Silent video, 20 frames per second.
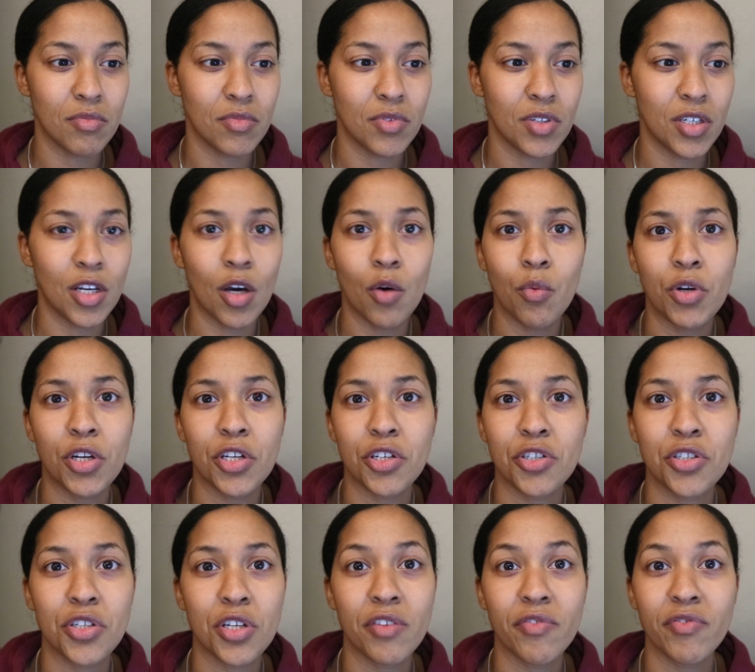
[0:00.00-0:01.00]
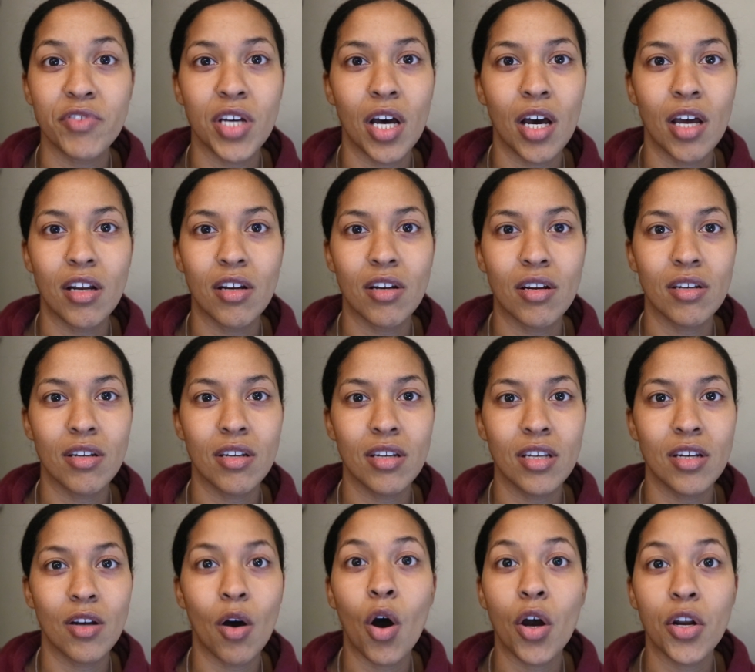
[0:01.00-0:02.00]
what it should have done,
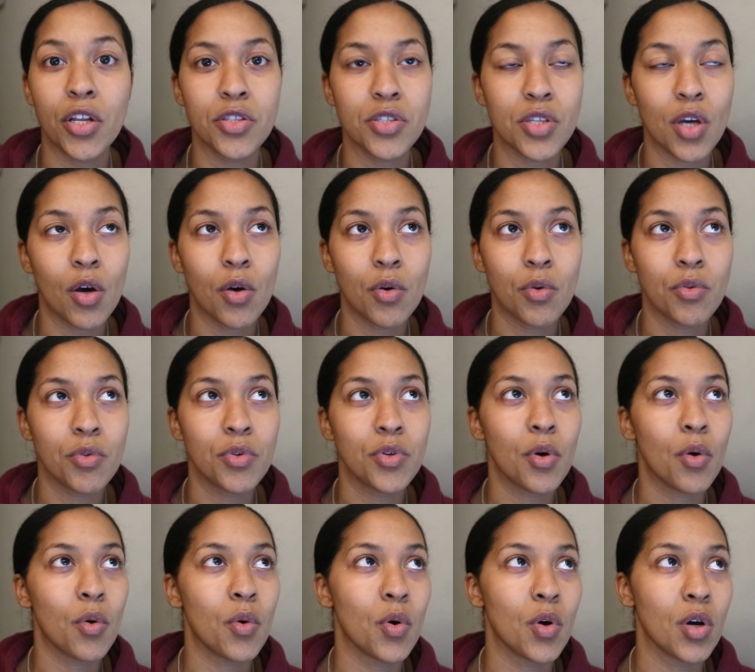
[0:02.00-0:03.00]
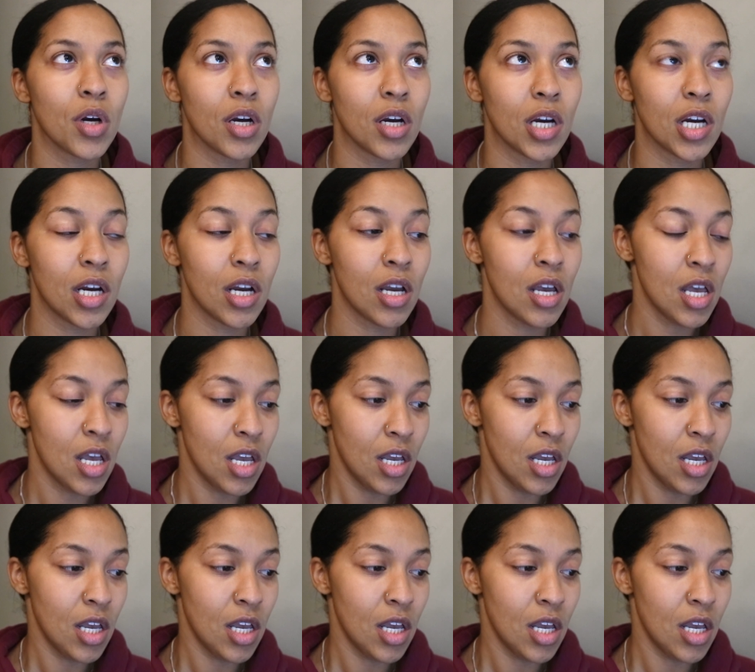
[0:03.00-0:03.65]
on its own, or